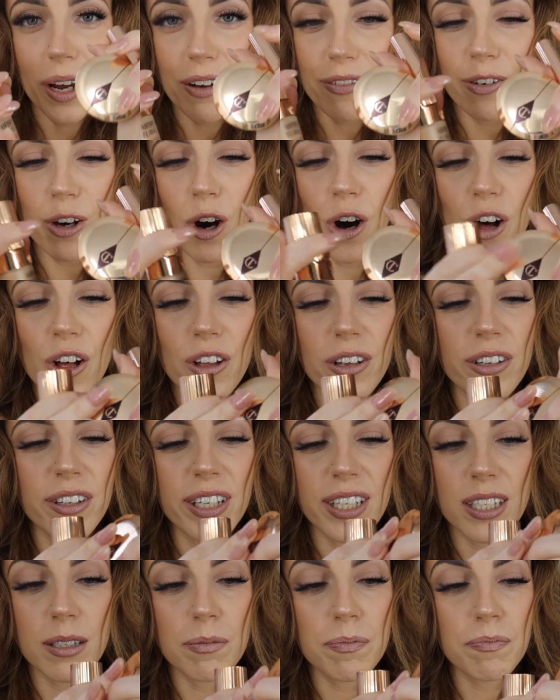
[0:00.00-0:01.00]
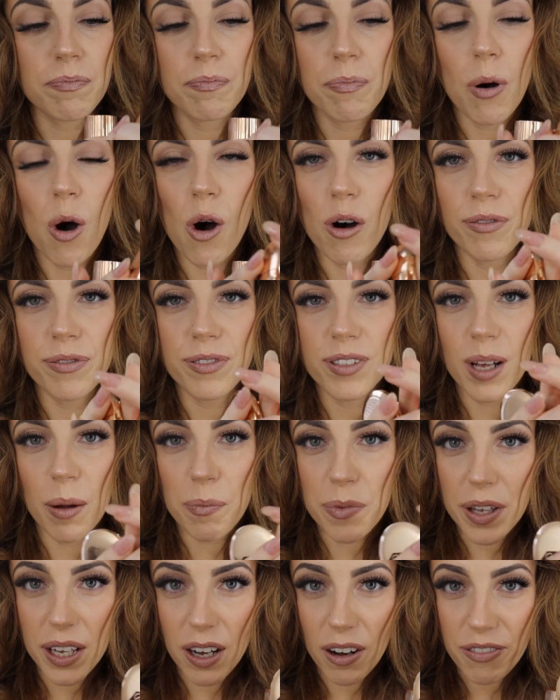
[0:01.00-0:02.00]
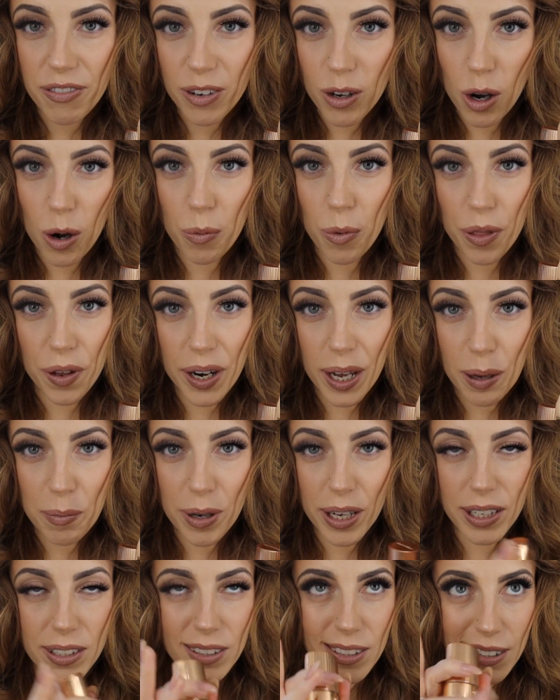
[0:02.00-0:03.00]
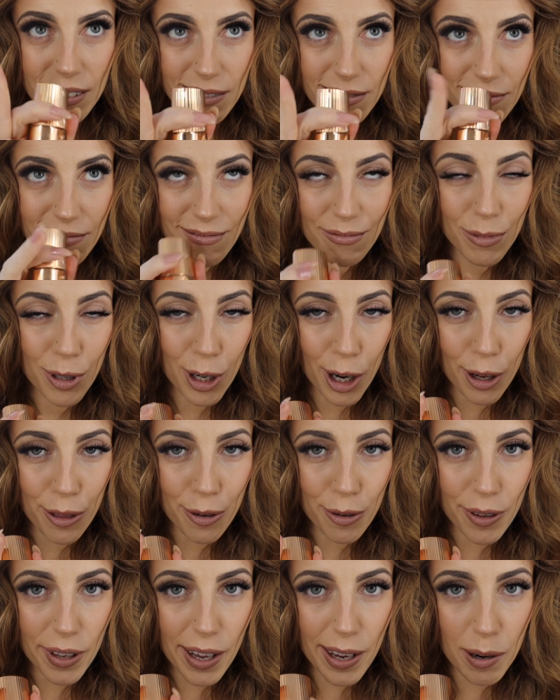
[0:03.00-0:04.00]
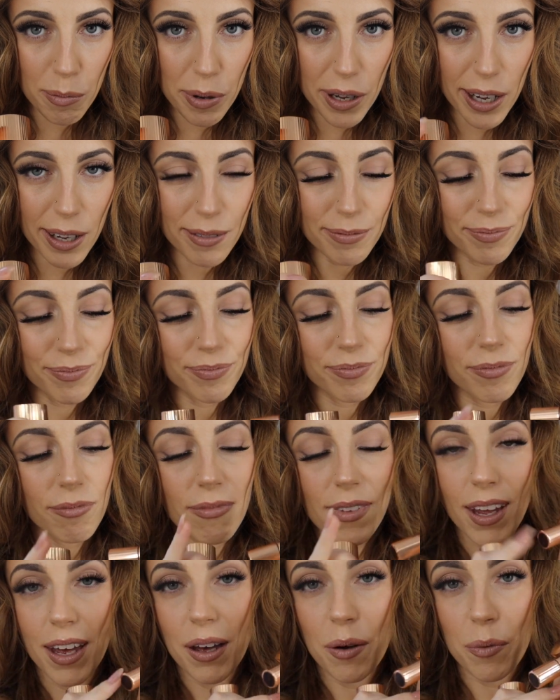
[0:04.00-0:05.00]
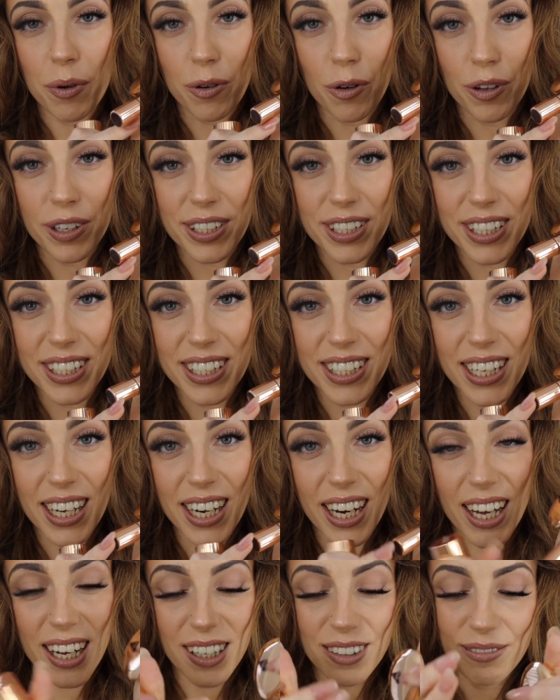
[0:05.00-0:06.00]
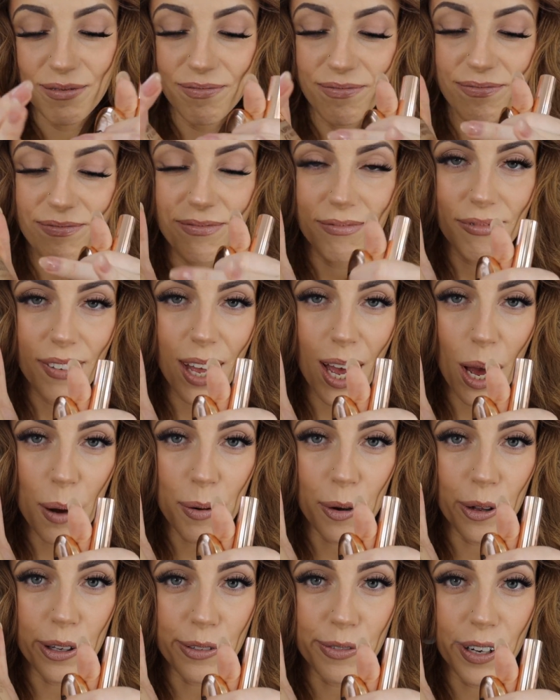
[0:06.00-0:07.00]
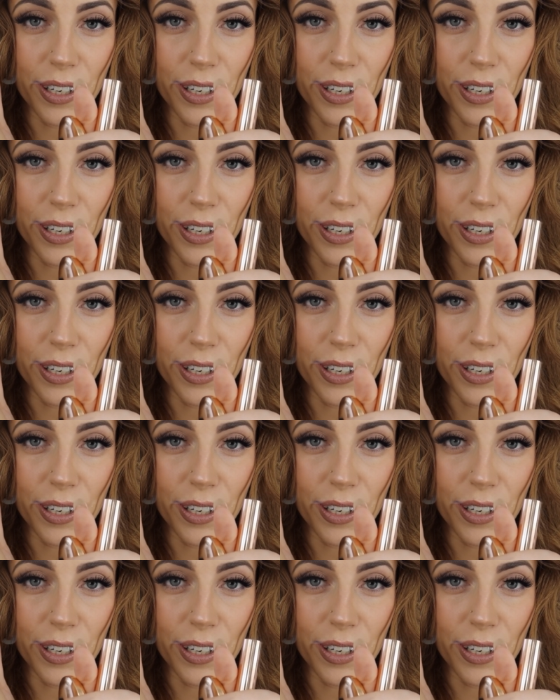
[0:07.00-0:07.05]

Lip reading: We've got this pot of something, I've forgotten what the name is. We'll go through that in a bit. We've got this concealer and we've got this